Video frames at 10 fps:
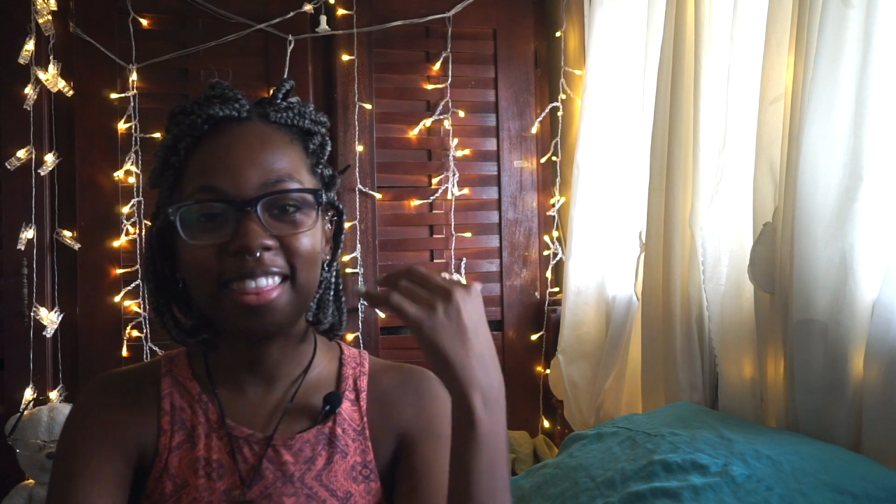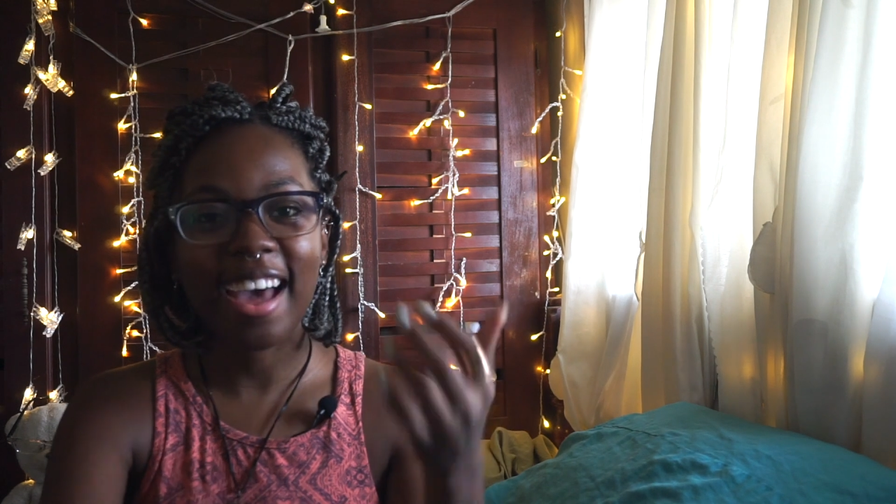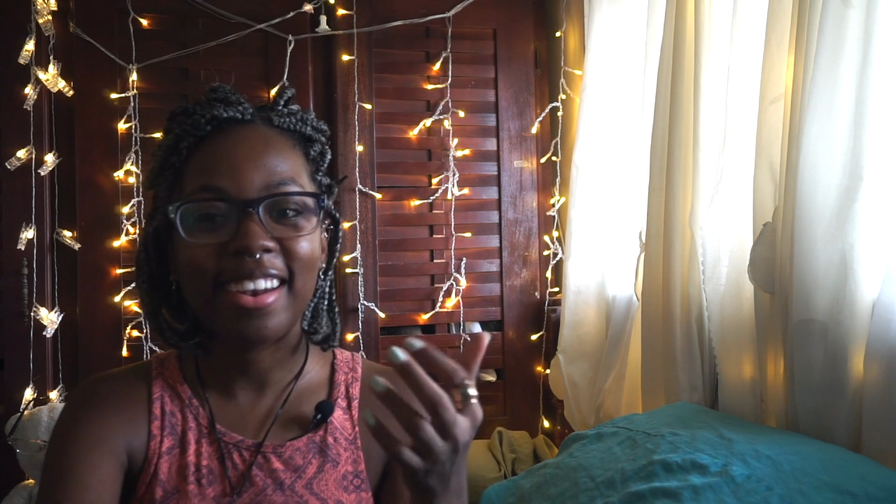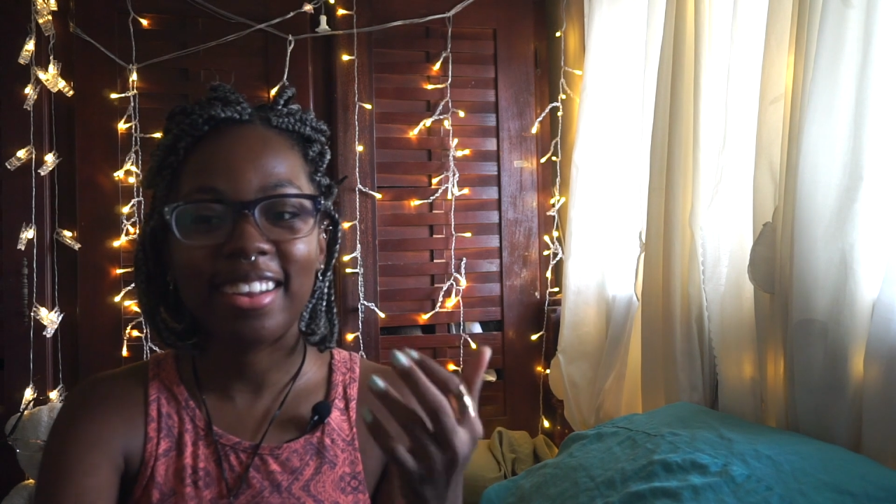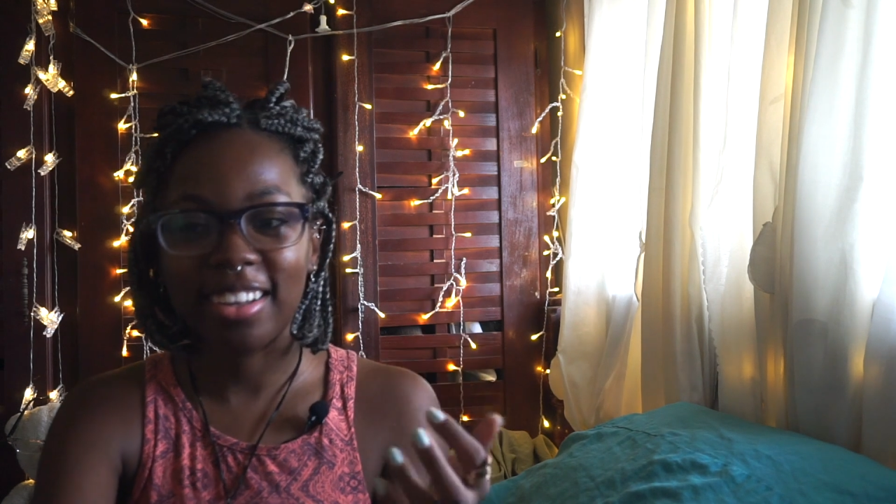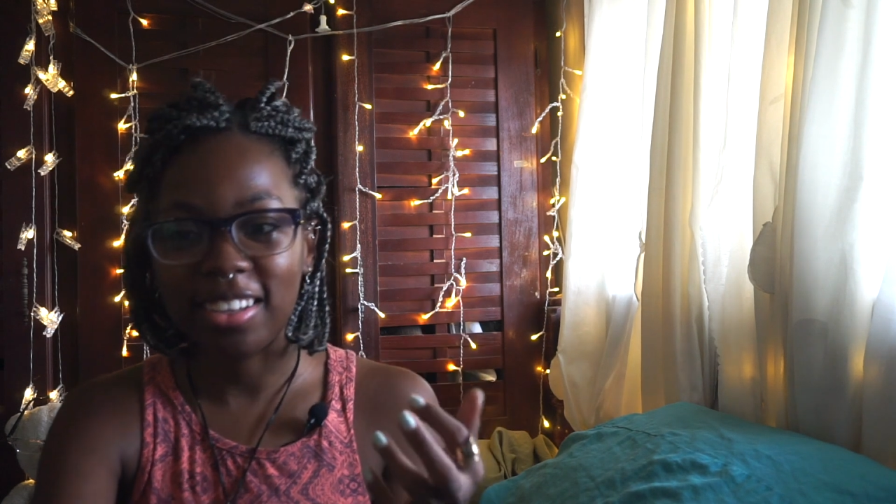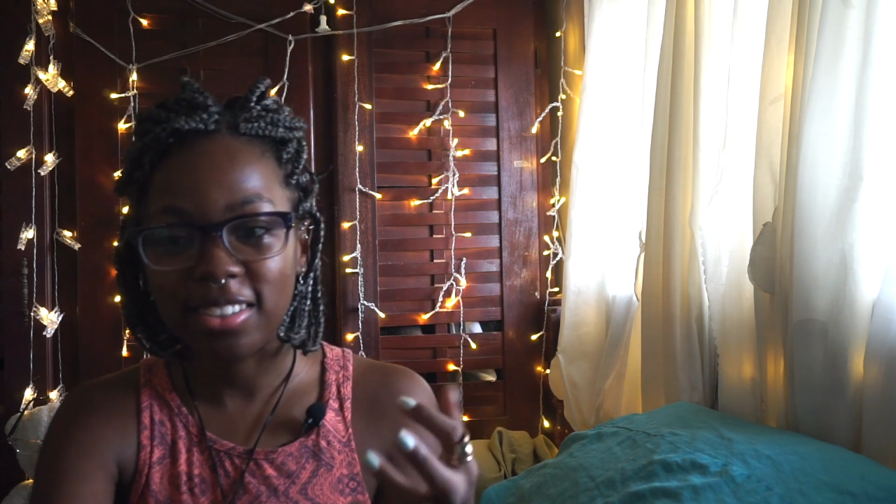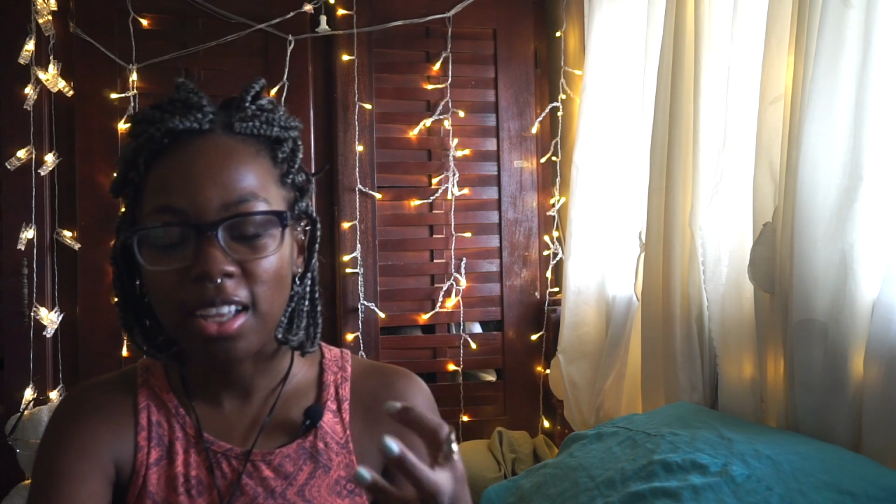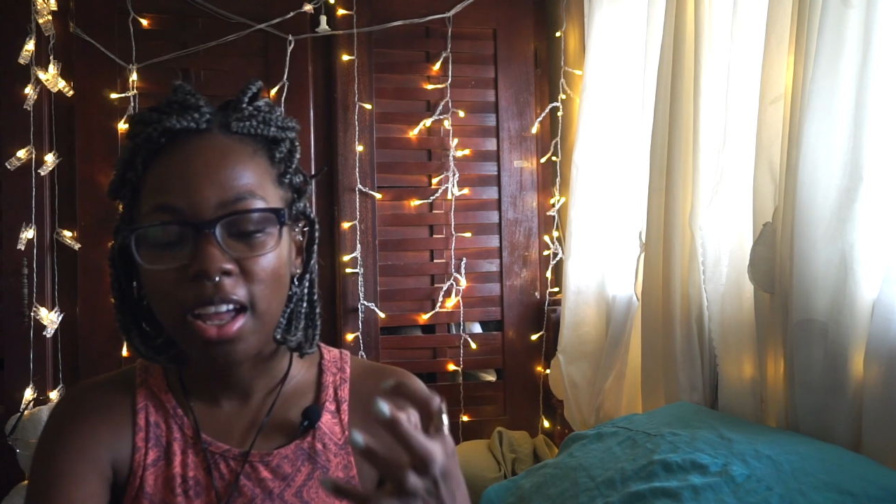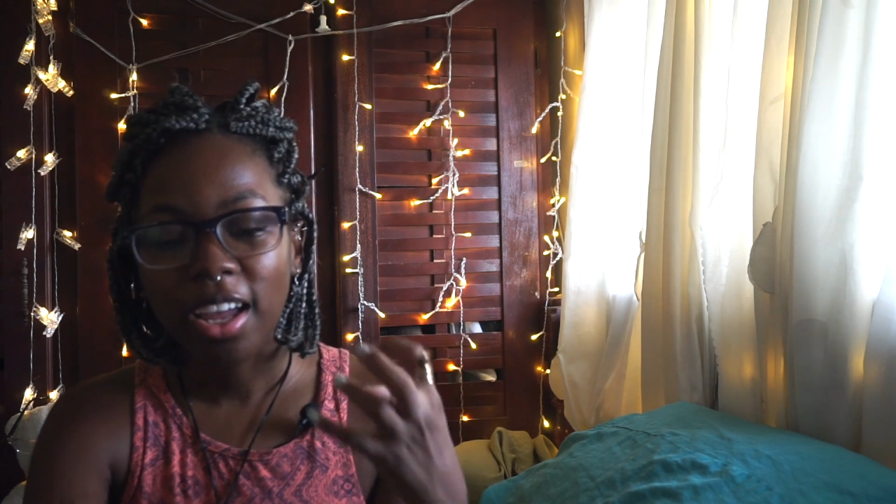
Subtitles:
that is.